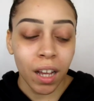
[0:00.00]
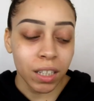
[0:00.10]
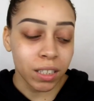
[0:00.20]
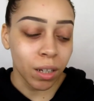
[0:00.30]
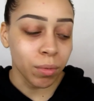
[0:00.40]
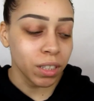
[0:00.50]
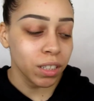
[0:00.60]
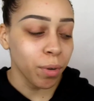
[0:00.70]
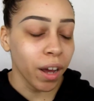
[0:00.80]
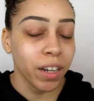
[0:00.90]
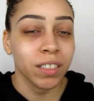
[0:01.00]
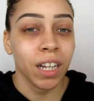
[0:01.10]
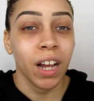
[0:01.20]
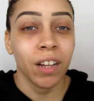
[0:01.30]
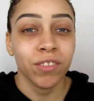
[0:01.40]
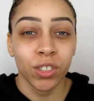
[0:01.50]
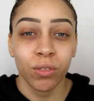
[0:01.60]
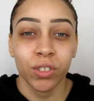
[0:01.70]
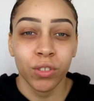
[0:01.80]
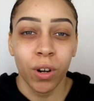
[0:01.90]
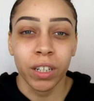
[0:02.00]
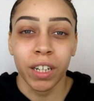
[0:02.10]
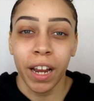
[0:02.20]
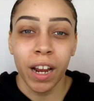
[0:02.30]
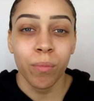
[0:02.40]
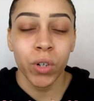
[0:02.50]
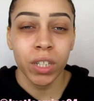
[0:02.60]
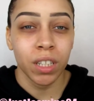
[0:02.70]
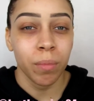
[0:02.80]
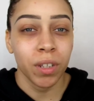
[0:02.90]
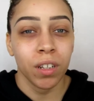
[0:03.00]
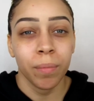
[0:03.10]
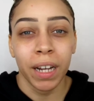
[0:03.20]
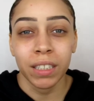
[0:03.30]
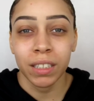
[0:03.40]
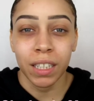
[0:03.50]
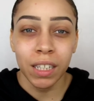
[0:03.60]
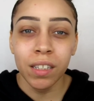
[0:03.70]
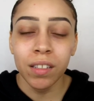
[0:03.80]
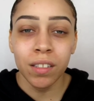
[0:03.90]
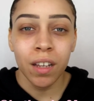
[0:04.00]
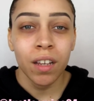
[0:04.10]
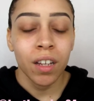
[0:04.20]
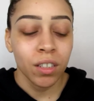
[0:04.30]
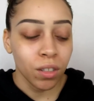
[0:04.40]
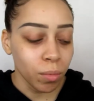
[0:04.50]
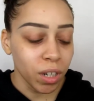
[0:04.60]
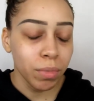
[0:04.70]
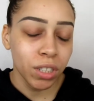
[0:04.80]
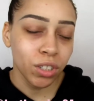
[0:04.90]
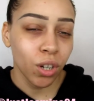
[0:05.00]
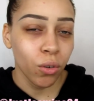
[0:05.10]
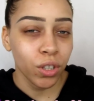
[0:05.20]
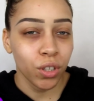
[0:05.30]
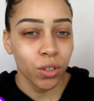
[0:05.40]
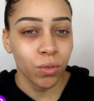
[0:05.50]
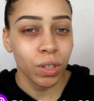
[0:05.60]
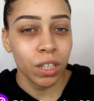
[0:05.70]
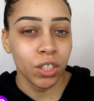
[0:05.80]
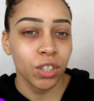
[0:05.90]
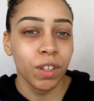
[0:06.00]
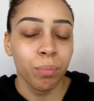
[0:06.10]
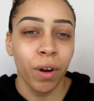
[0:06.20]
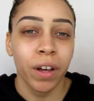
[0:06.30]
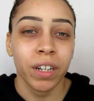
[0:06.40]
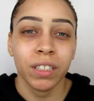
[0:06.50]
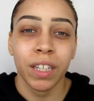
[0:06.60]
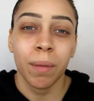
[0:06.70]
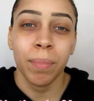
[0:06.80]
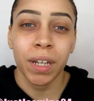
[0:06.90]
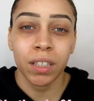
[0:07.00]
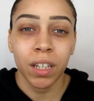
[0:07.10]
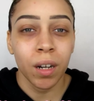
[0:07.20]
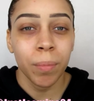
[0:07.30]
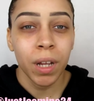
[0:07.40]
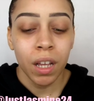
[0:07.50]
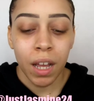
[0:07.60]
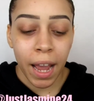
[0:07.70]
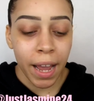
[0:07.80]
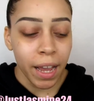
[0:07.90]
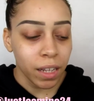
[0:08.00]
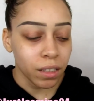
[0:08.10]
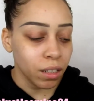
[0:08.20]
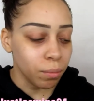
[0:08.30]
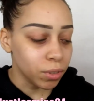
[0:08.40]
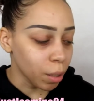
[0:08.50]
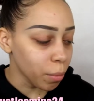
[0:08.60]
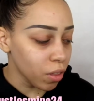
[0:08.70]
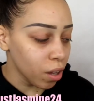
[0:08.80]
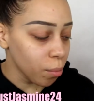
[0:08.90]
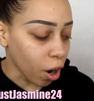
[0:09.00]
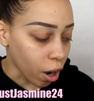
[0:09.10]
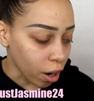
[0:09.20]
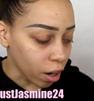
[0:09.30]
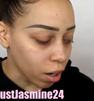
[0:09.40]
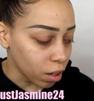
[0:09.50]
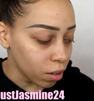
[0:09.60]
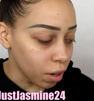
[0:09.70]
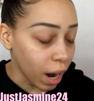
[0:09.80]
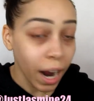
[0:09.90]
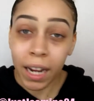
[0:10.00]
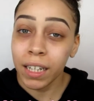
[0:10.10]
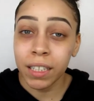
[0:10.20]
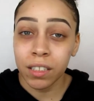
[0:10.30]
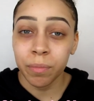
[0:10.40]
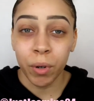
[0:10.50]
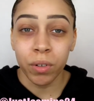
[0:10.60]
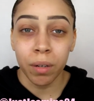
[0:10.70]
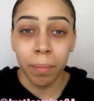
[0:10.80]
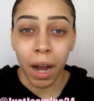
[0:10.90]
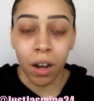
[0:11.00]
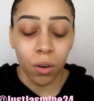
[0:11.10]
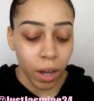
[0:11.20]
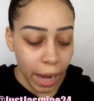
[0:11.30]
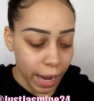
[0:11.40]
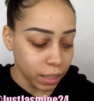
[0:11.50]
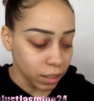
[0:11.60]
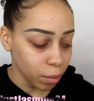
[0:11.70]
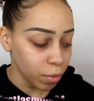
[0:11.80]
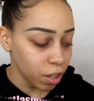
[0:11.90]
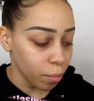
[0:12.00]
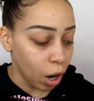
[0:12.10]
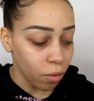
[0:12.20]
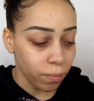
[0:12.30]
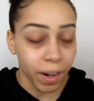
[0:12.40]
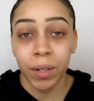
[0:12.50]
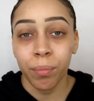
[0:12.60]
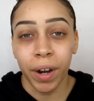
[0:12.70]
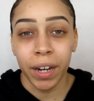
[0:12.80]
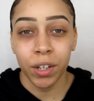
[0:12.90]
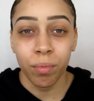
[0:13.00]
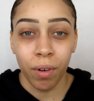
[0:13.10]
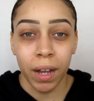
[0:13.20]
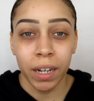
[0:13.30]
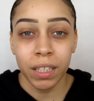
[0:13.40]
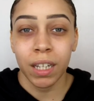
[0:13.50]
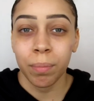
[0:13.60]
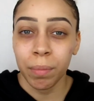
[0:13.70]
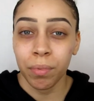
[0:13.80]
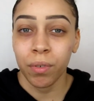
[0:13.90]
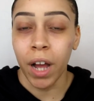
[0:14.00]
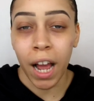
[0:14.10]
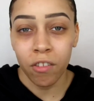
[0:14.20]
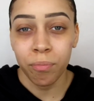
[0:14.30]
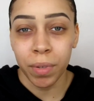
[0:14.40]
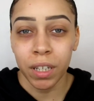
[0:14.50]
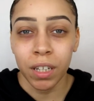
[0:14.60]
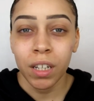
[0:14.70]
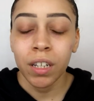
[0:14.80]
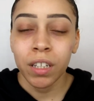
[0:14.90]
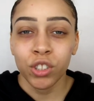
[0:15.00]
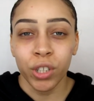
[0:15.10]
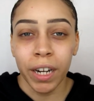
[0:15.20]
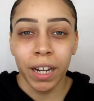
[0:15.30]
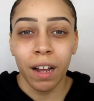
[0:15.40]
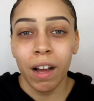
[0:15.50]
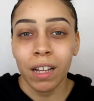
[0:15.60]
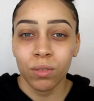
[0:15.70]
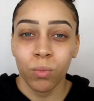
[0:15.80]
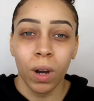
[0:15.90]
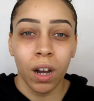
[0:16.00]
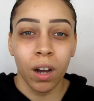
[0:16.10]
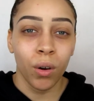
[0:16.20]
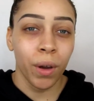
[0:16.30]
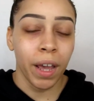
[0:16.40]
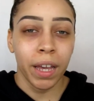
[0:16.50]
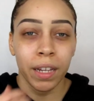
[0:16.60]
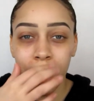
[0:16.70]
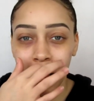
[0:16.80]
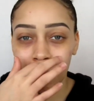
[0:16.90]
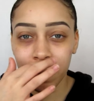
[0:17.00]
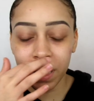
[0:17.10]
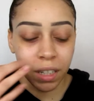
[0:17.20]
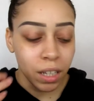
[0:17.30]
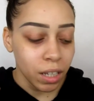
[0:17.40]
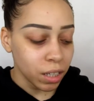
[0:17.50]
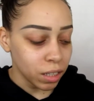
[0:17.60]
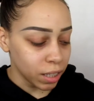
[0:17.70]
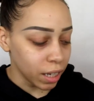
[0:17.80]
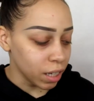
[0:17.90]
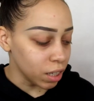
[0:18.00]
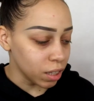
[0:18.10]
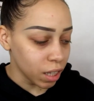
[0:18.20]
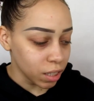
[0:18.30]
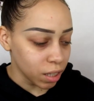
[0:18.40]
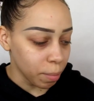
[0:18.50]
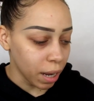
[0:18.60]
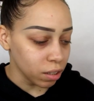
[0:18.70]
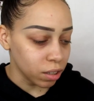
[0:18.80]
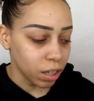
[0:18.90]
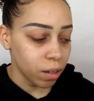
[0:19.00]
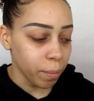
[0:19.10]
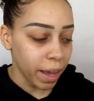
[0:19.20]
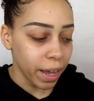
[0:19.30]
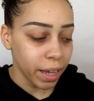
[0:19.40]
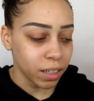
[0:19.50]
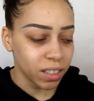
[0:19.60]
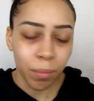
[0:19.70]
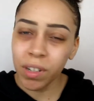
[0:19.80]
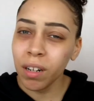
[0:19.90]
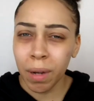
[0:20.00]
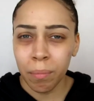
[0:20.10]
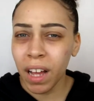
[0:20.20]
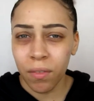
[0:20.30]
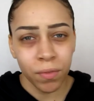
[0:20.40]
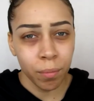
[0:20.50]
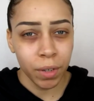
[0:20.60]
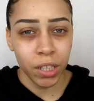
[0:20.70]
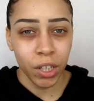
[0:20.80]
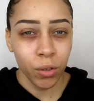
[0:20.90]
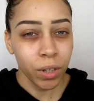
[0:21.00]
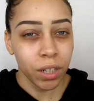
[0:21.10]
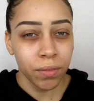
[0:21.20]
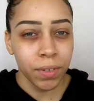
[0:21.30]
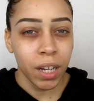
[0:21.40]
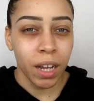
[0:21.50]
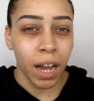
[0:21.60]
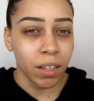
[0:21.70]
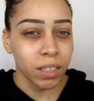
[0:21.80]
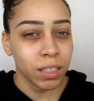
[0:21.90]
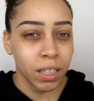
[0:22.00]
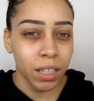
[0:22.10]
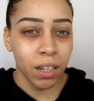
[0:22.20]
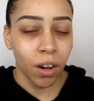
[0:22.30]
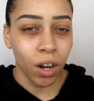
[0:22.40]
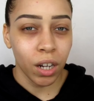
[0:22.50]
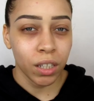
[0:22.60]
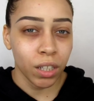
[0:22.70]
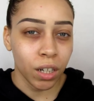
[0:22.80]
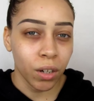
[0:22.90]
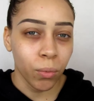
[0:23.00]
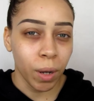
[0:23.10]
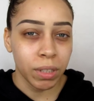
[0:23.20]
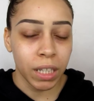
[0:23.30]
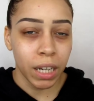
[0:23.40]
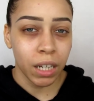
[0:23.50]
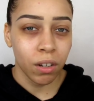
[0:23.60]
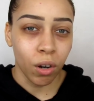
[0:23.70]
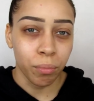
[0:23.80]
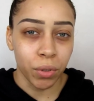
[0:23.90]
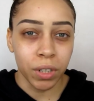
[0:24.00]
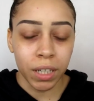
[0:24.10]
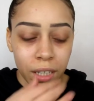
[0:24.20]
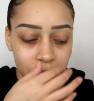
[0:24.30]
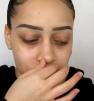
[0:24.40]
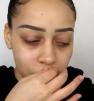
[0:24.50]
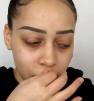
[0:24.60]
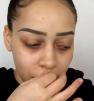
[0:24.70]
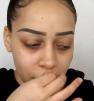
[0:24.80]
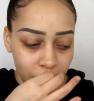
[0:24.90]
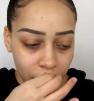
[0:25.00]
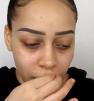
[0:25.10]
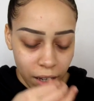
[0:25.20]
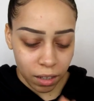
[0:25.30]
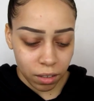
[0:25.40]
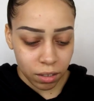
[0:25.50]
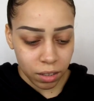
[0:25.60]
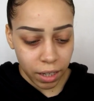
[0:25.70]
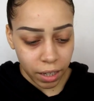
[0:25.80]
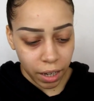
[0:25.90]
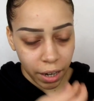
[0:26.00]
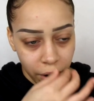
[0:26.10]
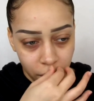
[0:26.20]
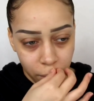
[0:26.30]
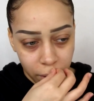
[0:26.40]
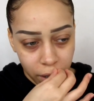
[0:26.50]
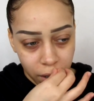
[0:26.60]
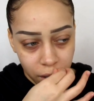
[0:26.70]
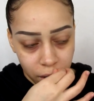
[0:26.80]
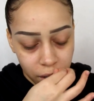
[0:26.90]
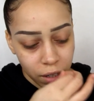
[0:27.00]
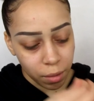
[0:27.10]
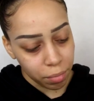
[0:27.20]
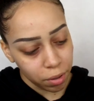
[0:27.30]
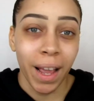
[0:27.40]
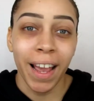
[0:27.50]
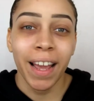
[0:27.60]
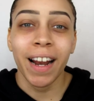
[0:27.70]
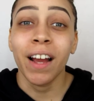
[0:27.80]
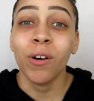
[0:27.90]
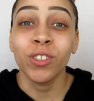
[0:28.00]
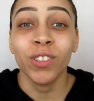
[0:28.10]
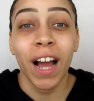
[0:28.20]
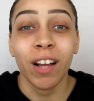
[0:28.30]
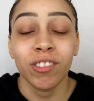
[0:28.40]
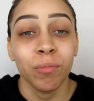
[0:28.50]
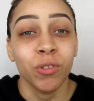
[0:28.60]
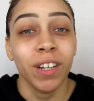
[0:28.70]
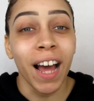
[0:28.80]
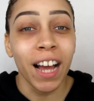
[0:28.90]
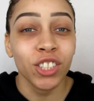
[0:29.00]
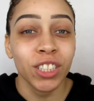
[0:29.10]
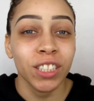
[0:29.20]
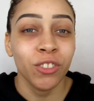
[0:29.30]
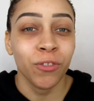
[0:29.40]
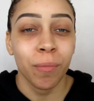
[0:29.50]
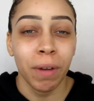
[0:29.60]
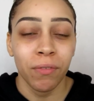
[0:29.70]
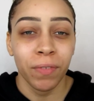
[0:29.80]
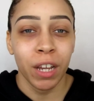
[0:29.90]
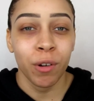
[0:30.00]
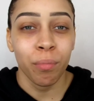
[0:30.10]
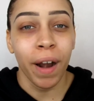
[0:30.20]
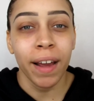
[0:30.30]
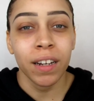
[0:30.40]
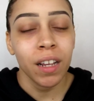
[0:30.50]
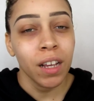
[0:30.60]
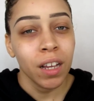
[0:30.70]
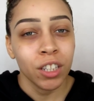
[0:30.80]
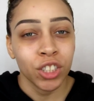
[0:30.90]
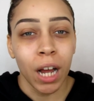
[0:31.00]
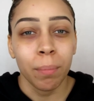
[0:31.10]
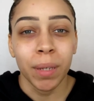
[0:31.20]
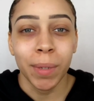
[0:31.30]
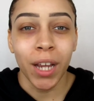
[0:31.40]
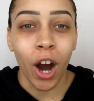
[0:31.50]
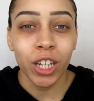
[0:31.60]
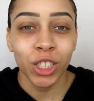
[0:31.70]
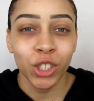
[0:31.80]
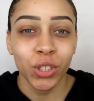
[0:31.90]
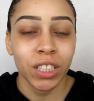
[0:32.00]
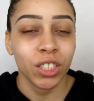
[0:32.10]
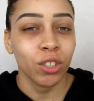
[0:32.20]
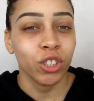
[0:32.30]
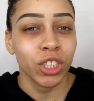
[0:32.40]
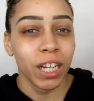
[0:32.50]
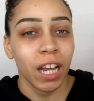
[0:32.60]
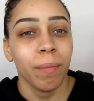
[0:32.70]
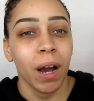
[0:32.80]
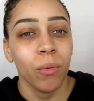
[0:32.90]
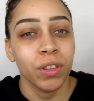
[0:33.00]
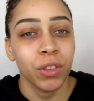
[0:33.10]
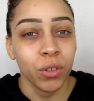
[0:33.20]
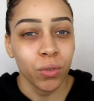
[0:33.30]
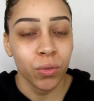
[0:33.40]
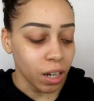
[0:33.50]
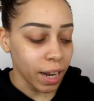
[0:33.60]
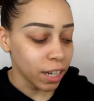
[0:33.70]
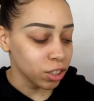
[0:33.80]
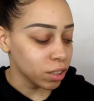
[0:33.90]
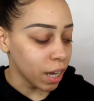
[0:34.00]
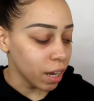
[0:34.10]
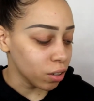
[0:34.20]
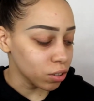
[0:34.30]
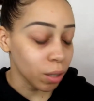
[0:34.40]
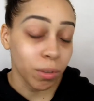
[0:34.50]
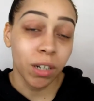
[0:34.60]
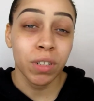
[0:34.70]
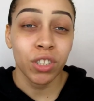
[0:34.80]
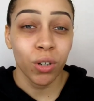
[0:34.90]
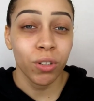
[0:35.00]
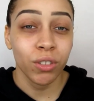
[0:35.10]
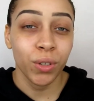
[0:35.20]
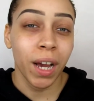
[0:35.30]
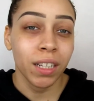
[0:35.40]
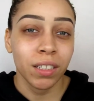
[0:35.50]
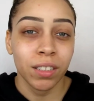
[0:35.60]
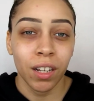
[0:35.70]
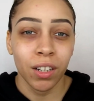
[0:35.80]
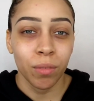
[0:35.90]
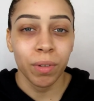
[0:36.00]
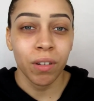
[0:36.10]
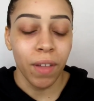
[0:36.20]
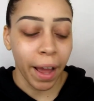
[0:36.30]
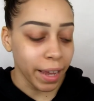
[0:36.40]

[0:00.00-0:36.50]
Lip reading: Some of these products I have shown you on camera, some of them I didn't. So I'm going to be showing you each of the products that I picked up, and some of them are highly spoken about and some of them are very brand new products that people have been trying out as well and have been saying good things about them, and some of them I'm not familiar with. I've seen it on a website called Beautylish, and it's like hair on my lip. And I also have some new lashes from my favorite brand, Shopmimiartistry. So she came out with new lash styles. So I'm going to be showing you guys a little bit of that.